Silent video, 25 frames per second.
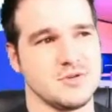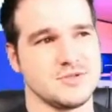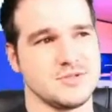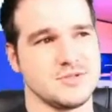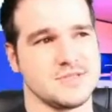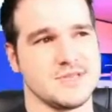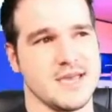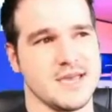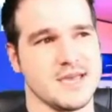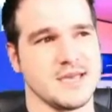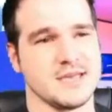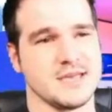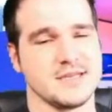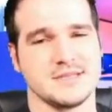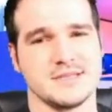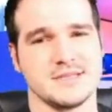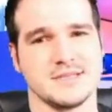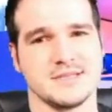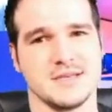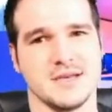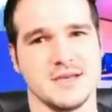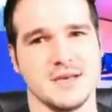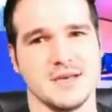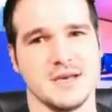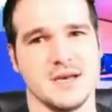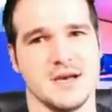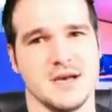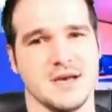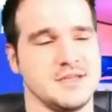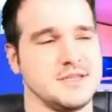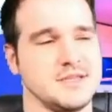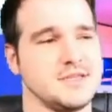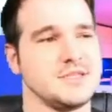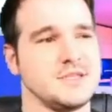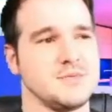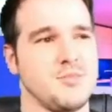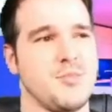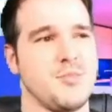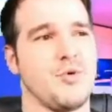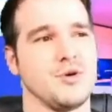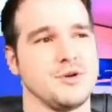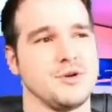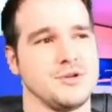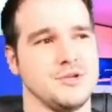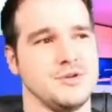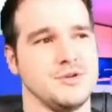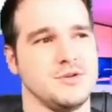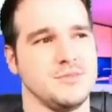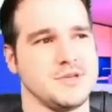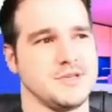seconds. This is
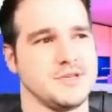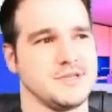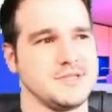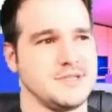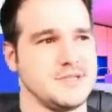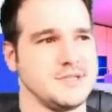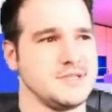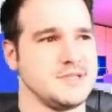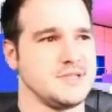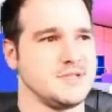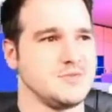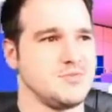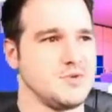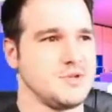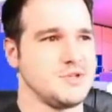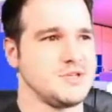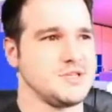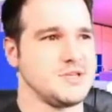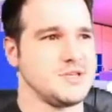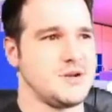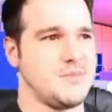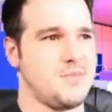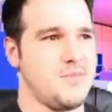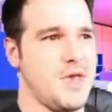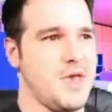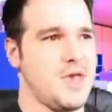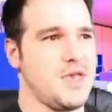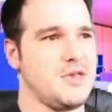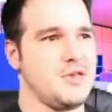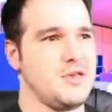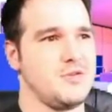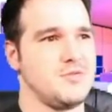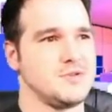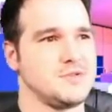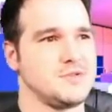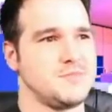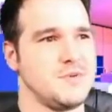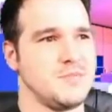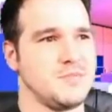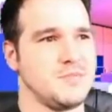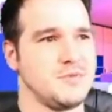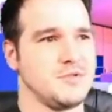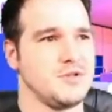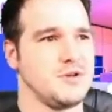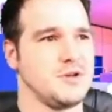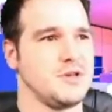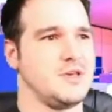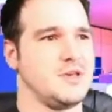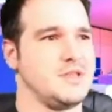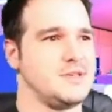important to you because this is what is going to pay you, is
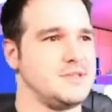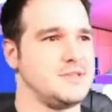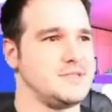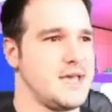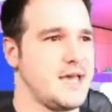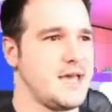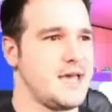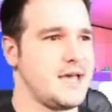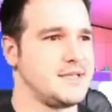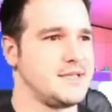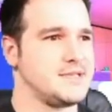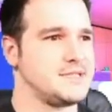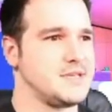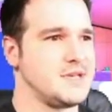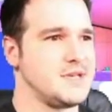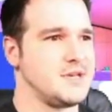people looking at these ads.